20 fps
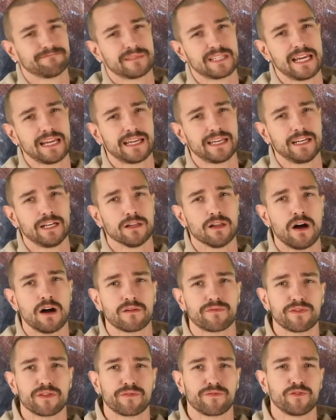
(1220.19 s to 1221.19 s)
Taking you
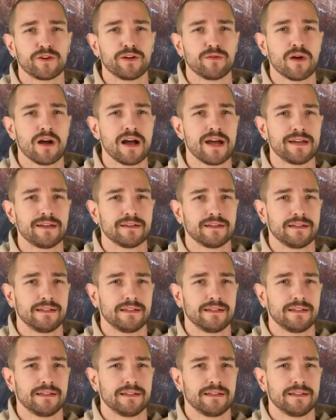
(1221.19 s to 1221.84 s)
along for the free ride?